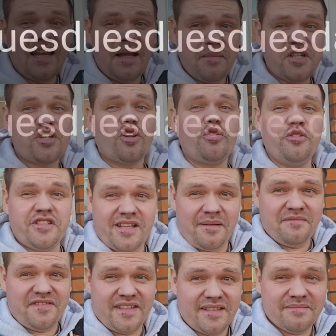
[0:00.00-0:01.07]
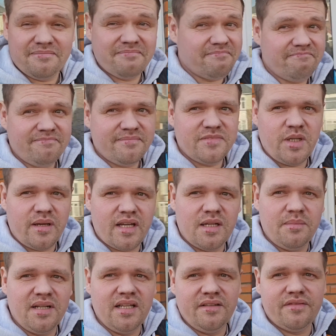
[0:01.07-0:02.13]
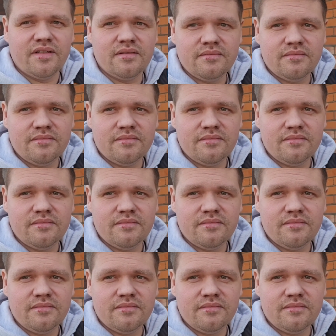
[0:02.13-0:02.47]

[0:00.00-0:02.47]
Let me show you something. You ain't gonna believe it.